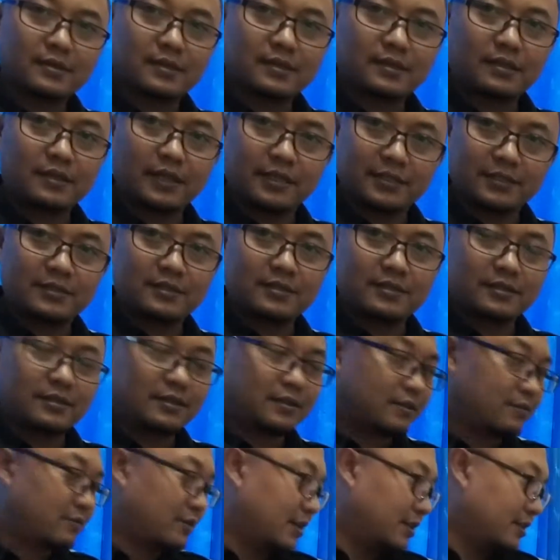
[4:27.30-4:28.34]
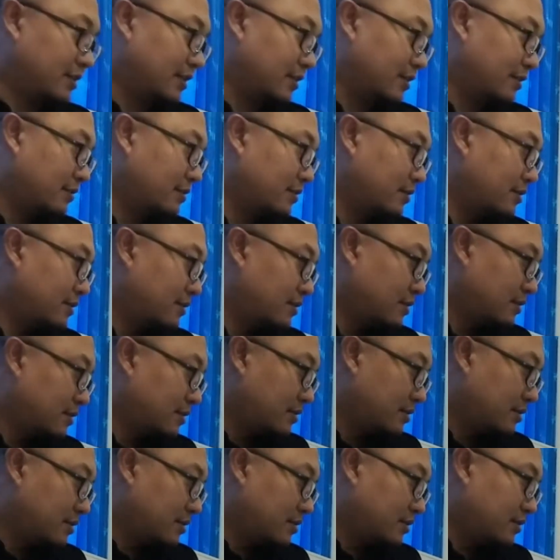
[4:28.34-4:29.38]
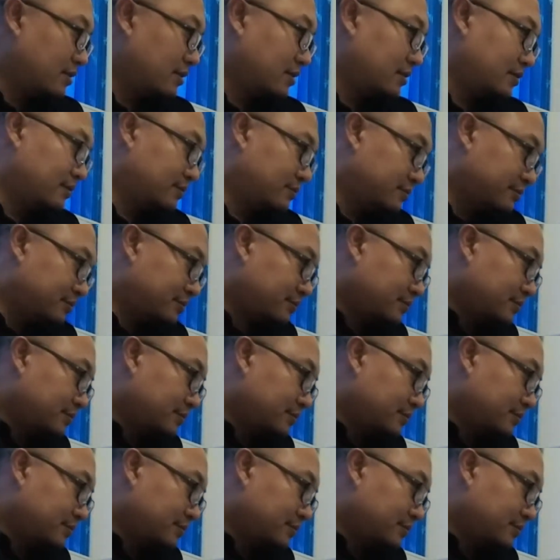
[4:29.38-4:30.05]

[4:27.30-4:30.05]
That's the right thing. And